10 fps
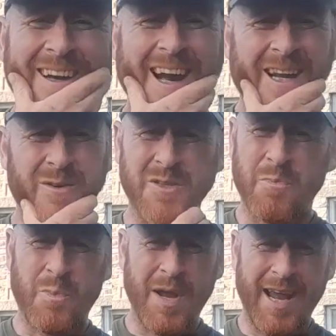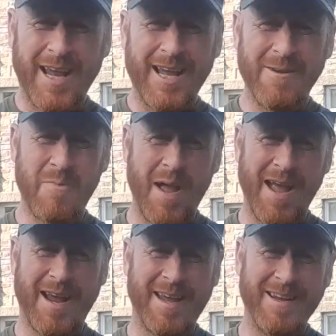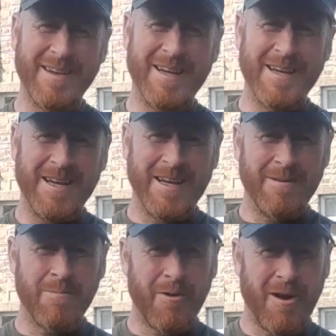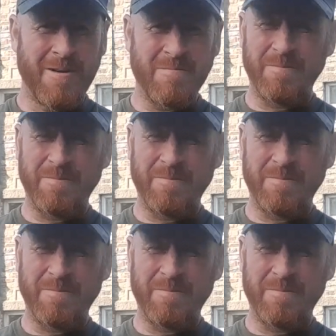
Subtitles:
and it was a big mirror.